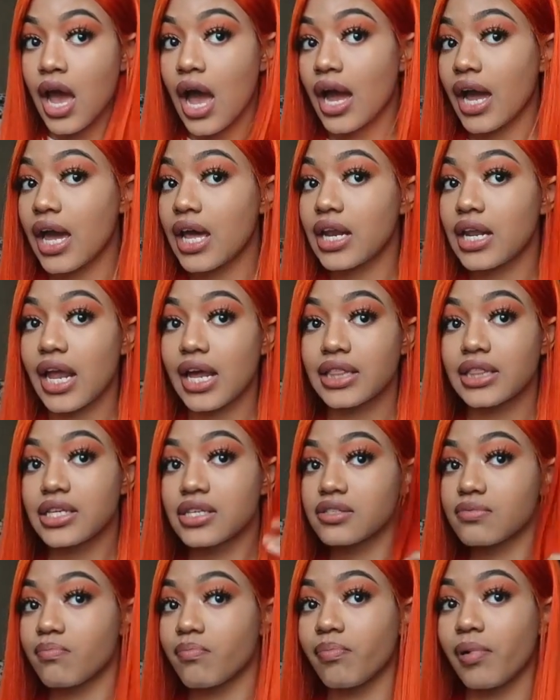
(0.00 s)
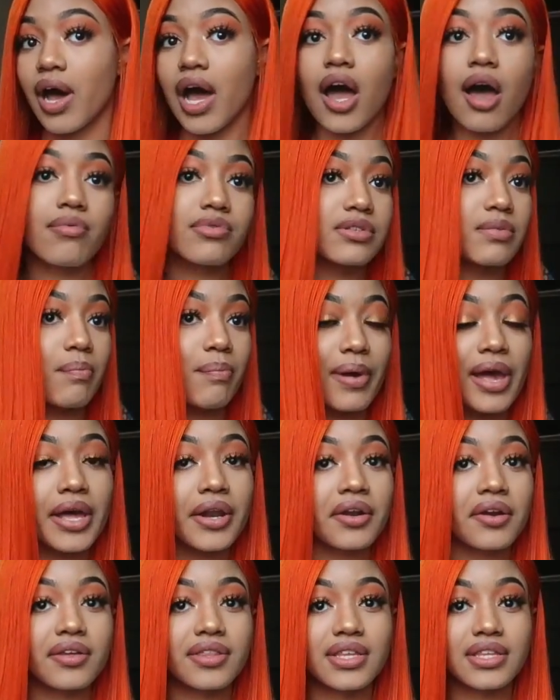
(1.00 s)
I kind of like these bobs
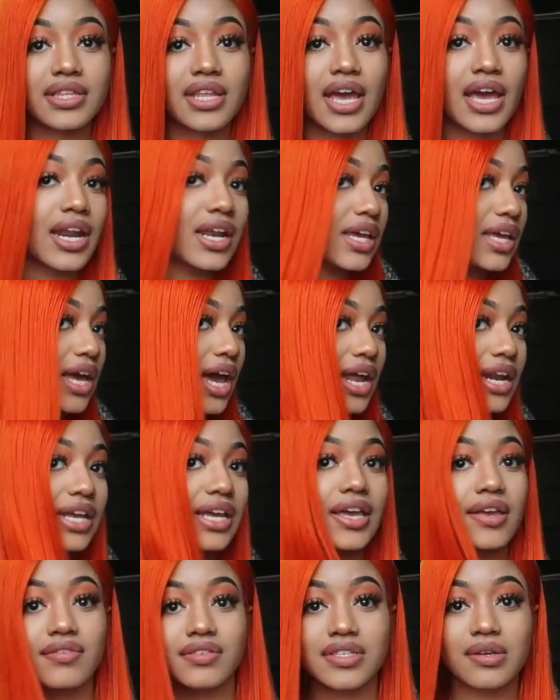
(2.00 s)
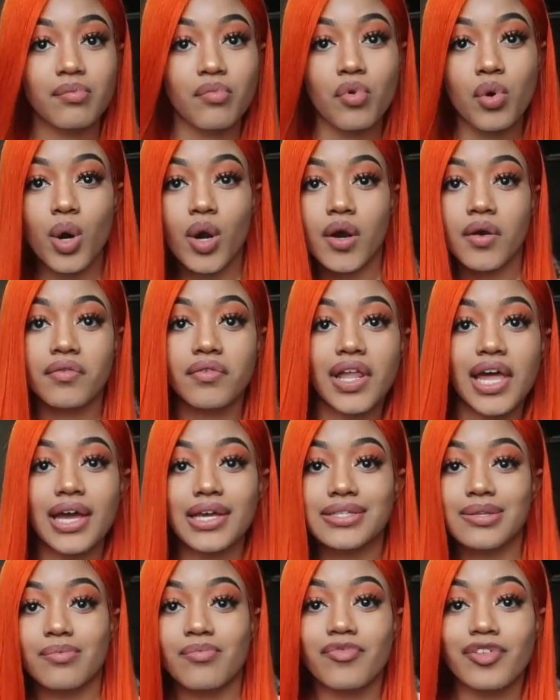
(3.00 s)
better than that. It kind of gives it more of
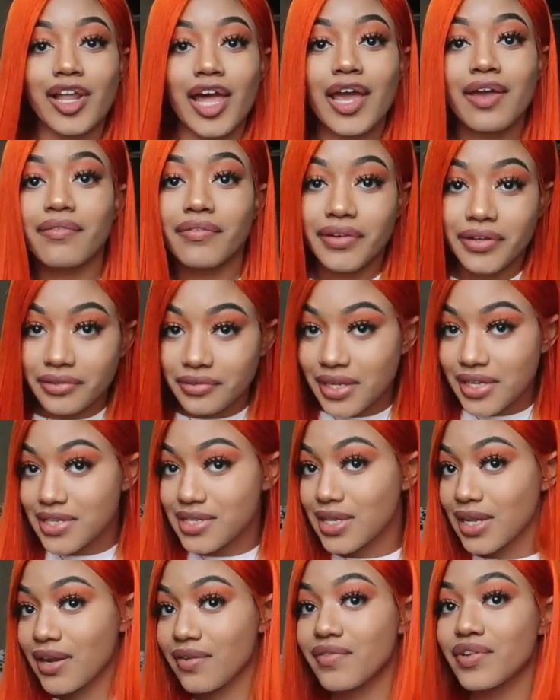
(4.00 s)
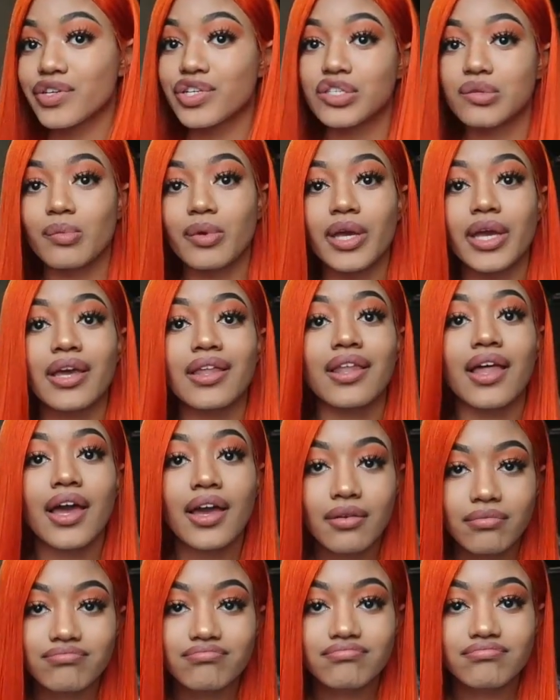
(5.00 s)
like some flavor instead of it just being
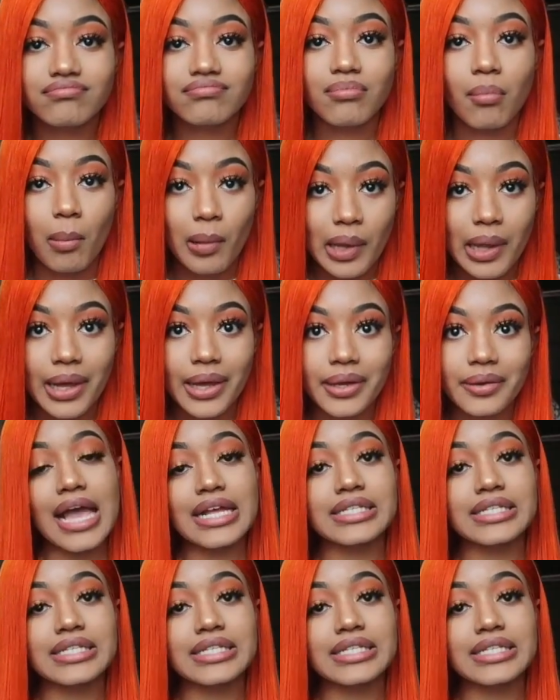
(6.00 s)
like blunt.